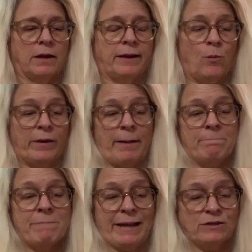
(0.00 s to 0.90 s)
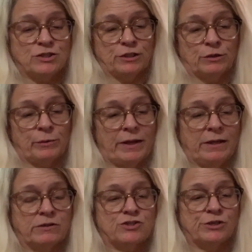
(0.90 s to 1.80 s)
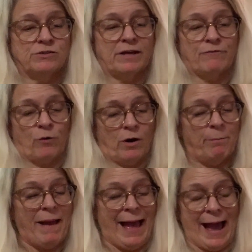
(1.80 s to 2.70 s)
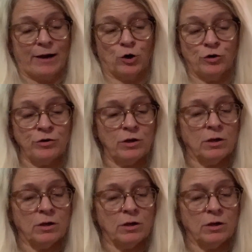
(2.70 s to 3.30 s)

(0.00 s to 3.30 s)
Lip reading: Now, what I may do is use that for a pattern